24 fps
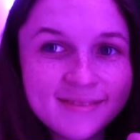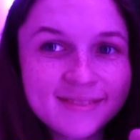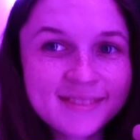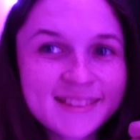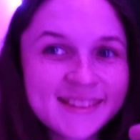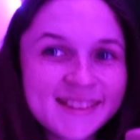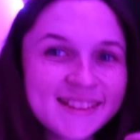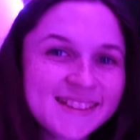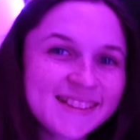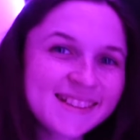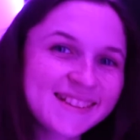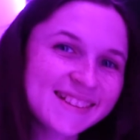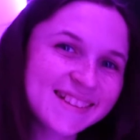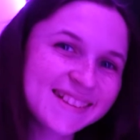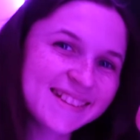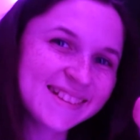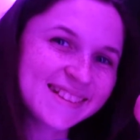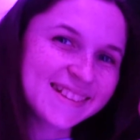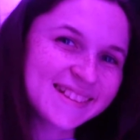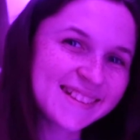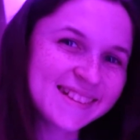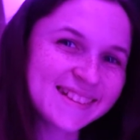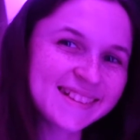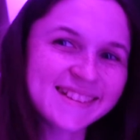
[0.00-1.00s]
I do
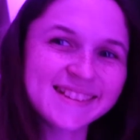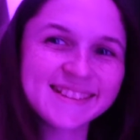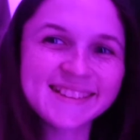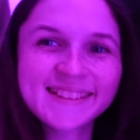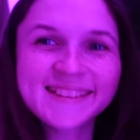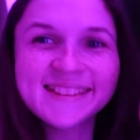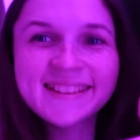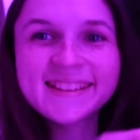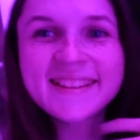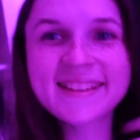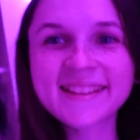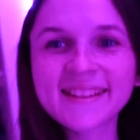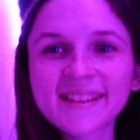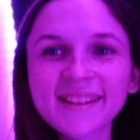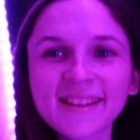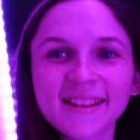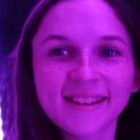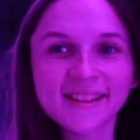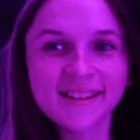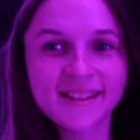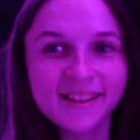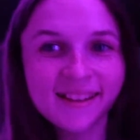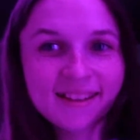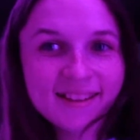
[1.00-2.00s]
think
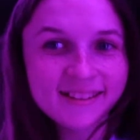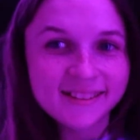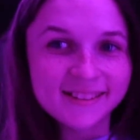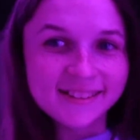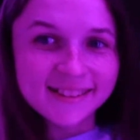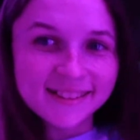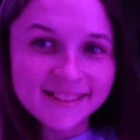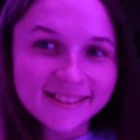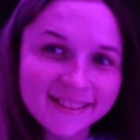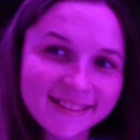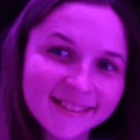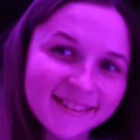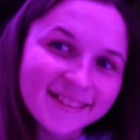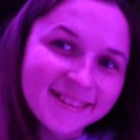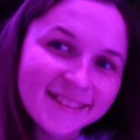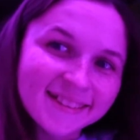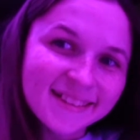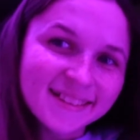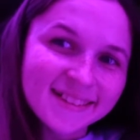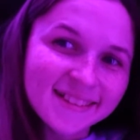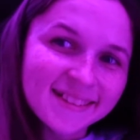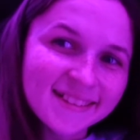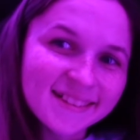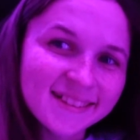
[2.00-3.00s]
that the low light
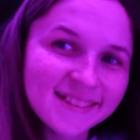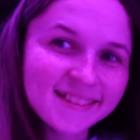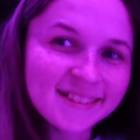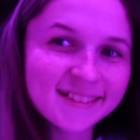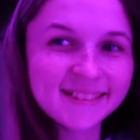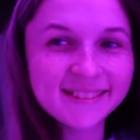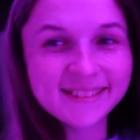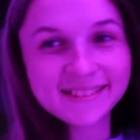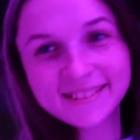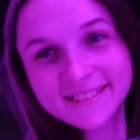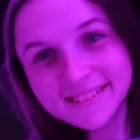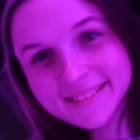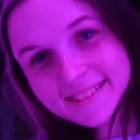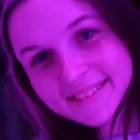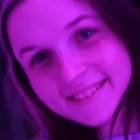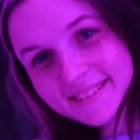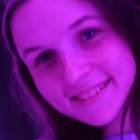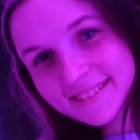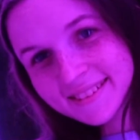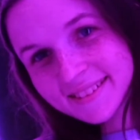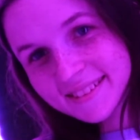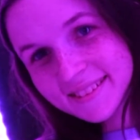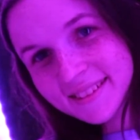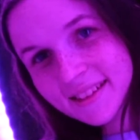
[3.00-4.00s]
capabilities for the Sony
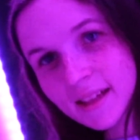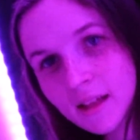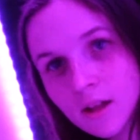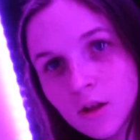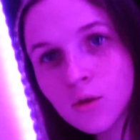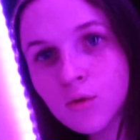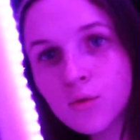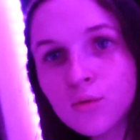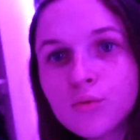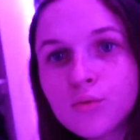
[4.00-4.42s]
ZV-1 are